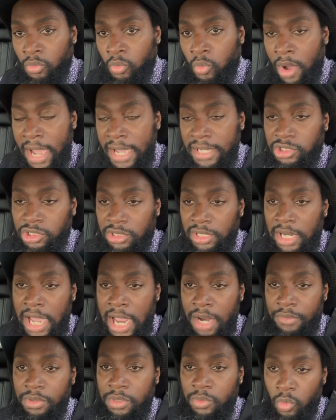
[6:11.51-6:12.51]
Why should
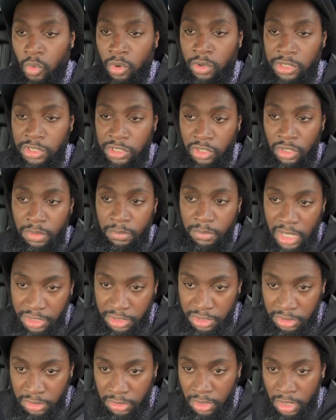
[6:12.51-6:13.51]
I reward your
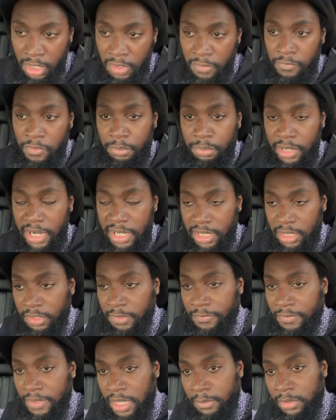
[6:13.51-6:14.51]
mother for breaking
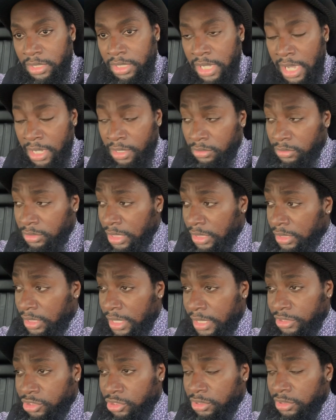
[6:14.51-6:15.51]
the family? I don't think
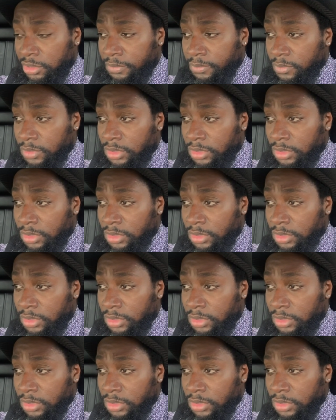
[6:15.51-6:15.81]
that I should.